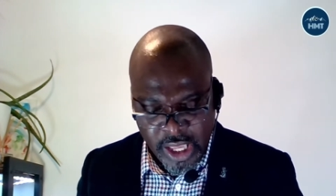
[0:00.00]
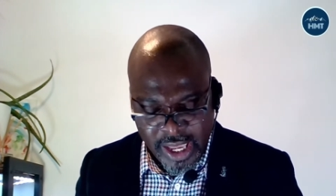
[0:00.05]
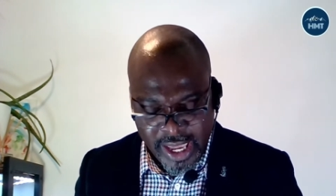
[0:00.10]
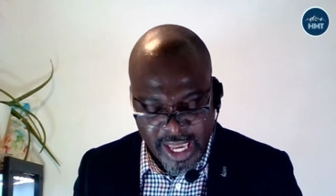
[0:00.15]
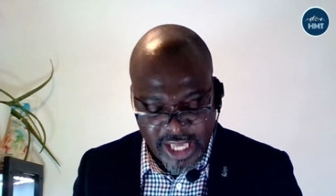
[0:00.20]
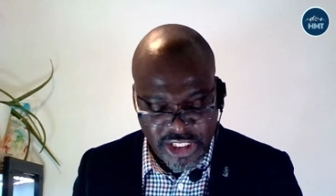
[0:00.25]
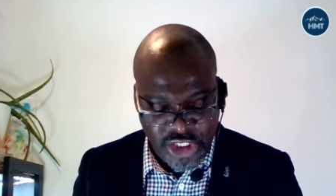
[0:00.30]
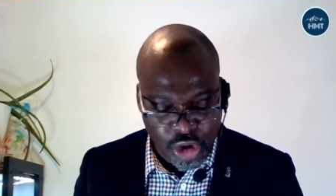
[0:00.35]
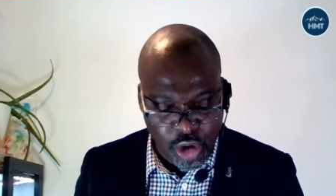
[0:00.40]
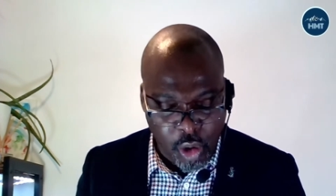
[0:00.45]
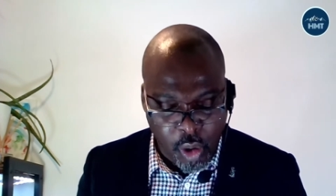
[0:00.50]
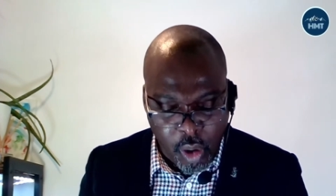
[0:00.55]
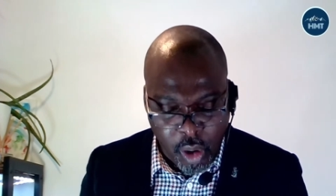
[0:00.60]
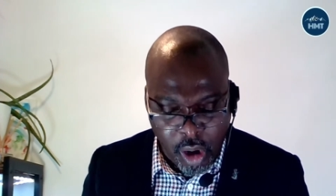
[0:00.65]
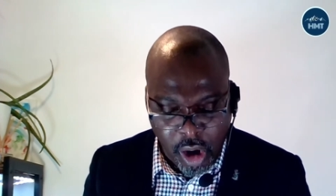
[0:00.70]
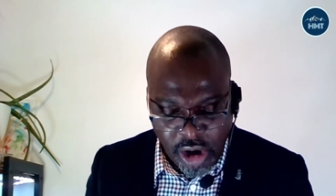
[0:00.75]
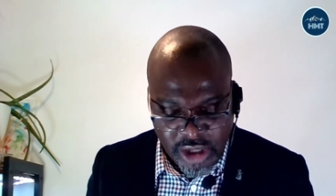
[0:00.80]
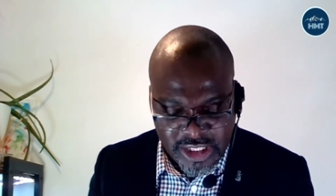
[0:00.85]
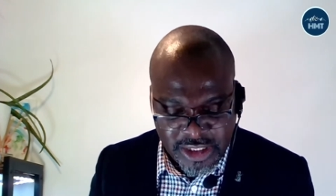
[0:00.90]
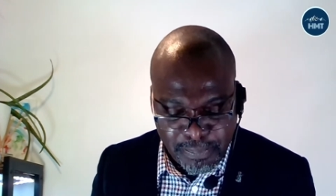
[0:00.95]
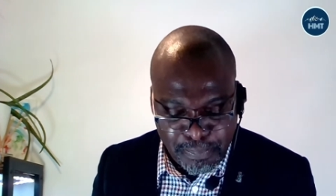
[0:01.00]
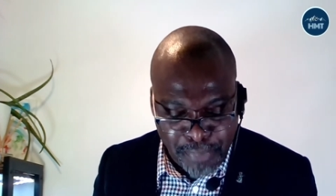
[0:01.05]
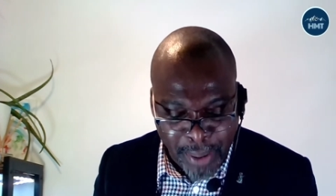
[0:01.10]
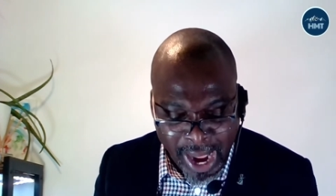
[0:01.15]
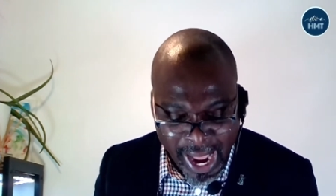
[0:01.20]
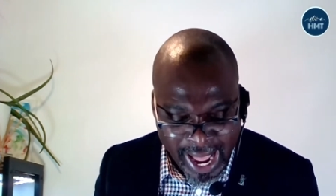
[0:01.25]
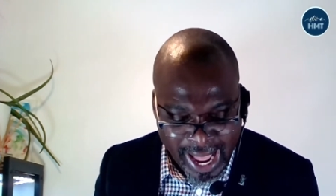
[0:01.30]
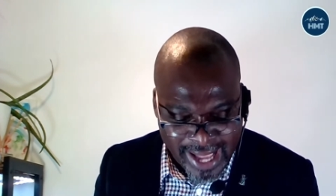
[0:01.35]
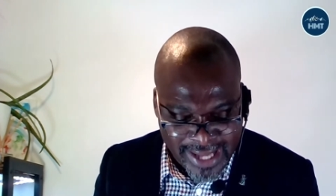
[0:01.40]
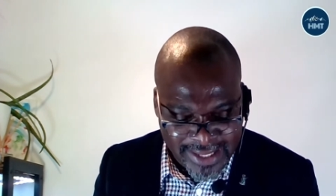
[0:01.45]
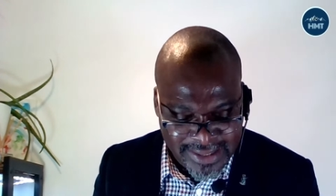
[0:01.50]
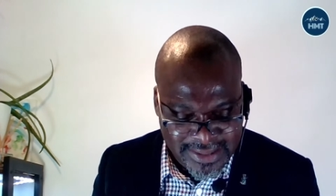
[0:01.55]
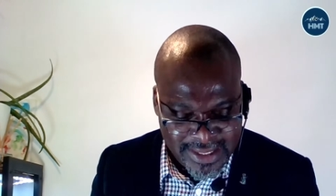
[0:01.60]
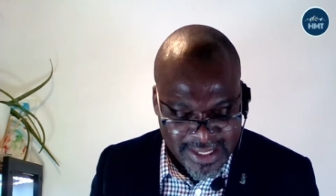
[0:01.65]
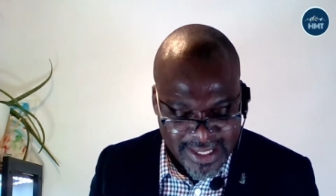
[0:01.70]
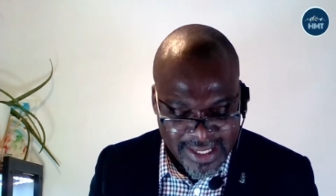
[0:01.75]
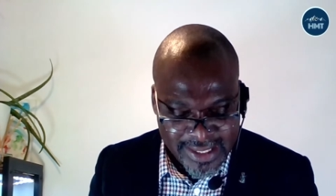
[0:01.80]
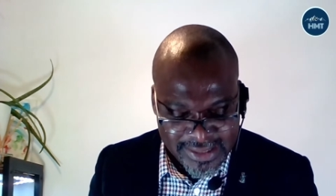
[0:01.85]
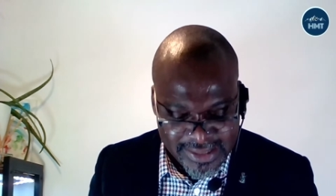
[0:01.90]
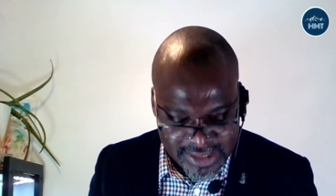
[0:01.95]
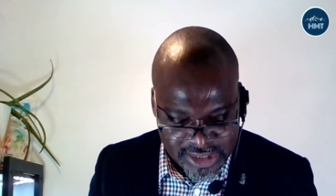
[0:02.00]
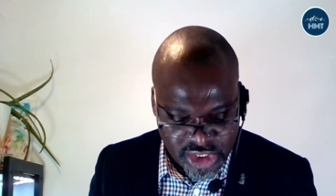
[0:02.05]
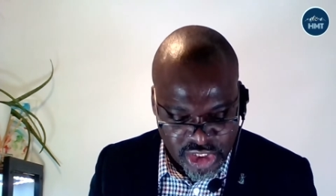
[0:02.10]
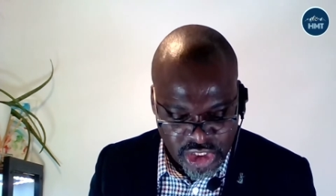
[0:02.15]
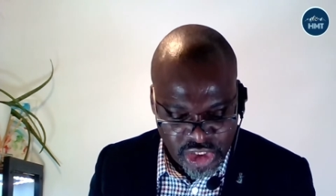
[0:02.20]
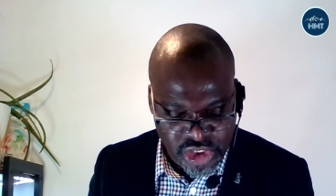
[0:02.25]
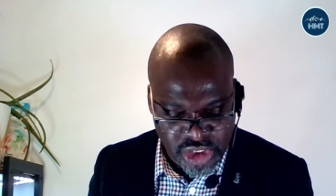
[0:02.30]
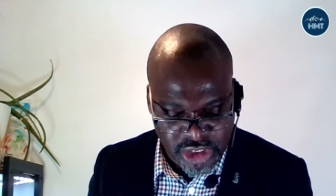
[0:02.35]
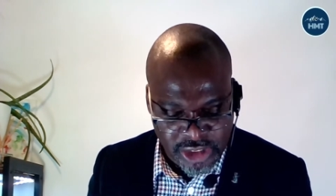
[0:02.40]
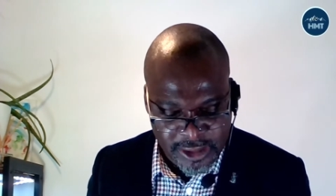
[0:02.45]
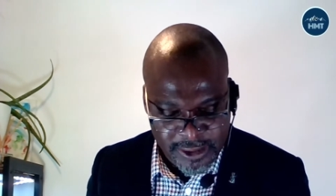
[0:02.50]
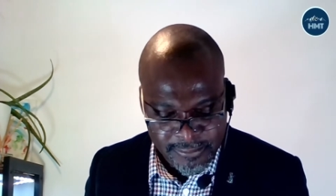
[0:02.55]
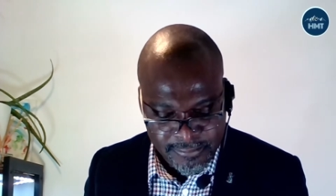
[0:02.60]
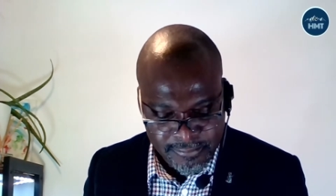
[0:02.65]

It's, it's past discussion.